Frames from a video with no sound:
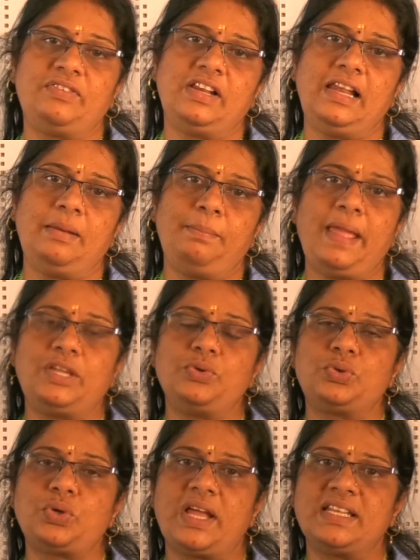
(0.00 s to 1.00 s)
will make
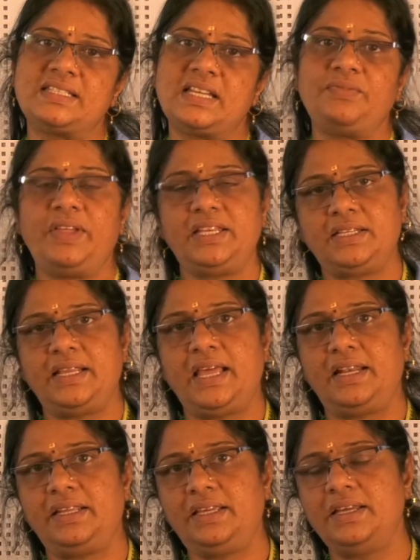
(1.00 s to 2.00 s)
you to understand very
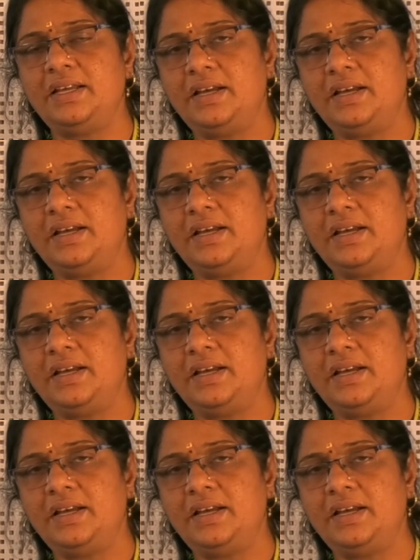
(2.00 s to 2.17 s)
clearly.